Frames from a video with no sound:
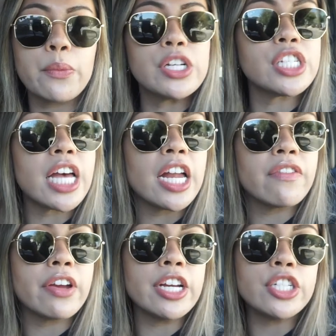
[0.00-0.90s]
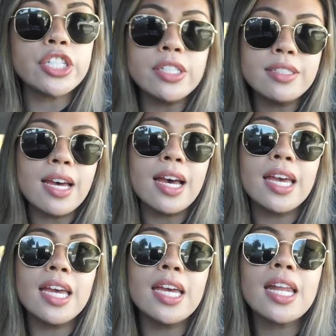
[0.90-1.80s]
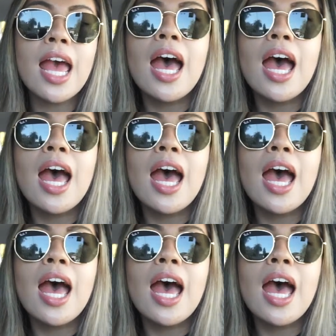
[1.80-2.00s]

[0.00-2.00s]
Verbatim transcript: we just had a very chill night.